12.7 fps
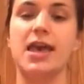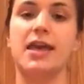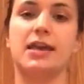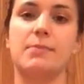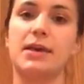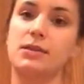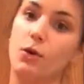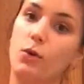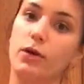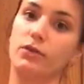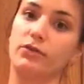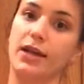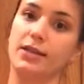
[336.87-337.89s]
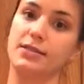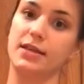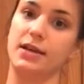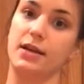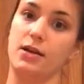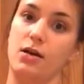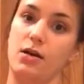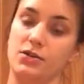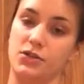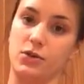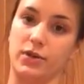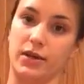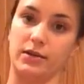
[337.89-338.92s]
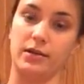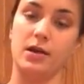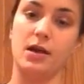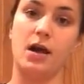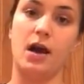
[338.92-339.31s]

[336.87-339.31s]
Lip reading: It can make the oil rancid, and also can,